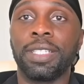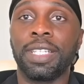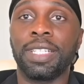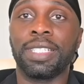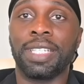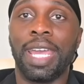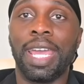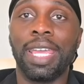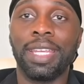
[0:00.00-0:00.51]

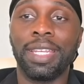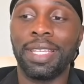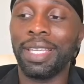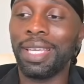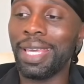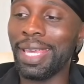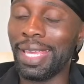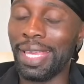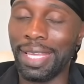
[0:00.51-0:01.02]
anxiety
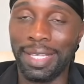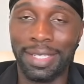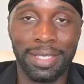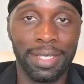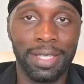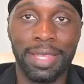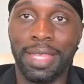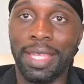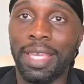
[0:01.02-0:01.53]
is
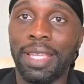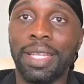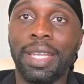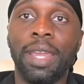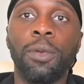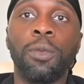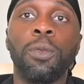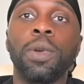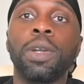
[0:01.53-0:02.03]
a thing
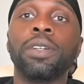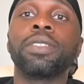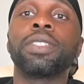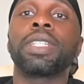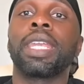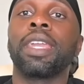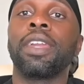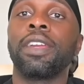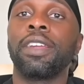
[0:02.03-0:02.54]
that will
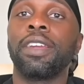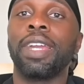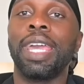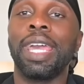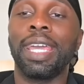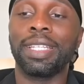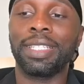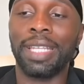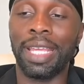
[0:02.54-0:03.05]
scare your
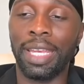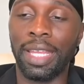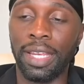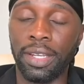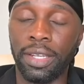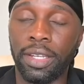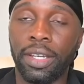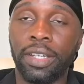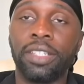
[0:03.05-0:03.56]
ex, and
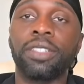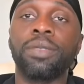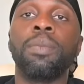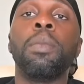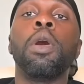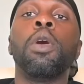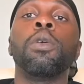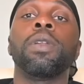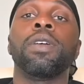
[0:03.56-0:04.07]
it does
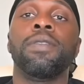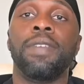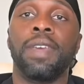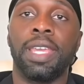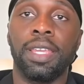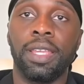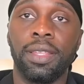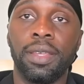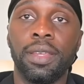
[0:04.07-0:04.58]

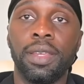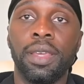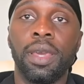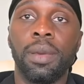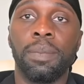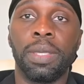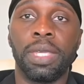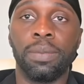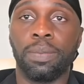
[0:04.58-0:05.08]
motivate
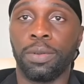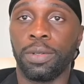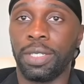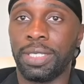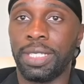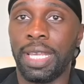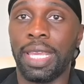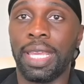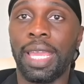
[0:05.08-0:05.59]
people to
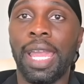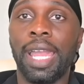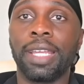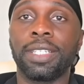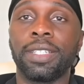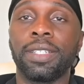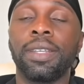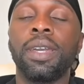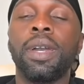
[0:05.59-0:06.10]
take
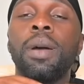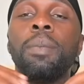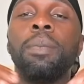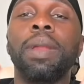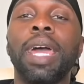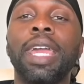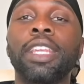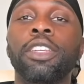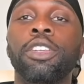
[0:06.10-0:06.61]
action.
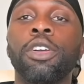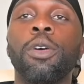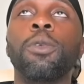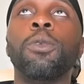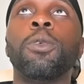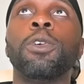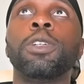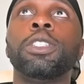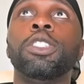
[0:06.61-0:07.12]
But I don't
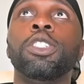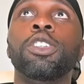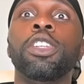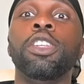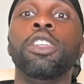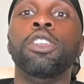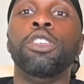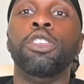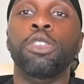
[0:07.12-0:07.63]
want you
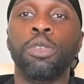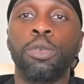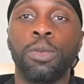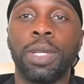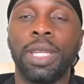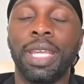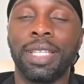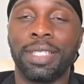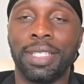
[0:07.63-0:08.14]
to do
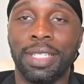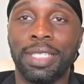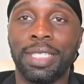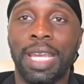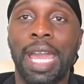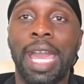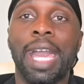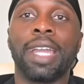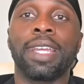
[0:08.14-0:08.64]
it as a
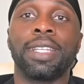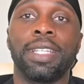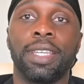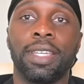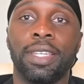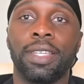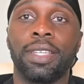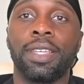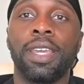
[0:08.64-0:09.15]

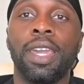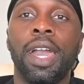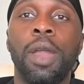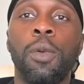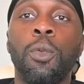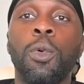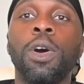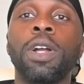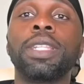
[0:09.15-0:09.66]
tactic. I
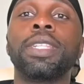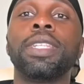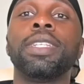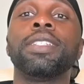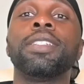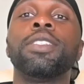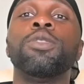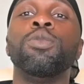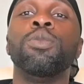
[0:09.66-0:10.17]
want
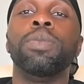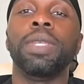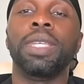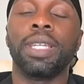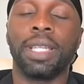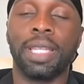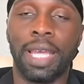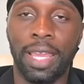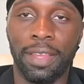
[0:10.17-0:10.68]
this to be
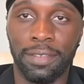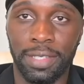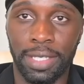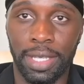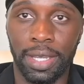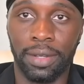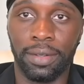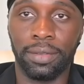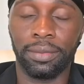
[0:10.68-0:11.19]
a
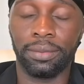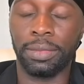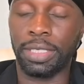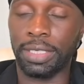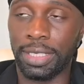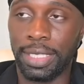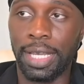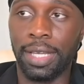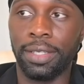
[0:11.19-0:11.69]
lifestyle. I'm
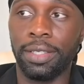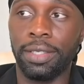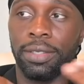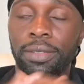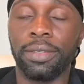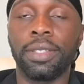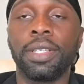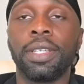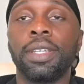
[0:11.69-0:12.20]
just telling
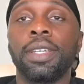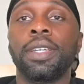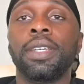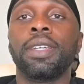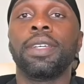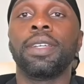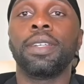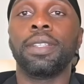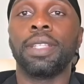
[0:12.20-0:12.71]
you
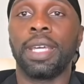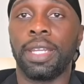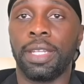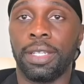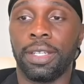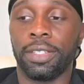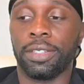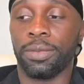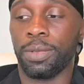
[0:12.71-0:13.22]
that it
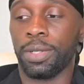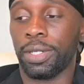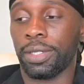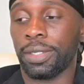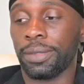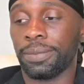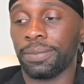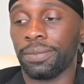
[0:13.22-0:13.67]
does work.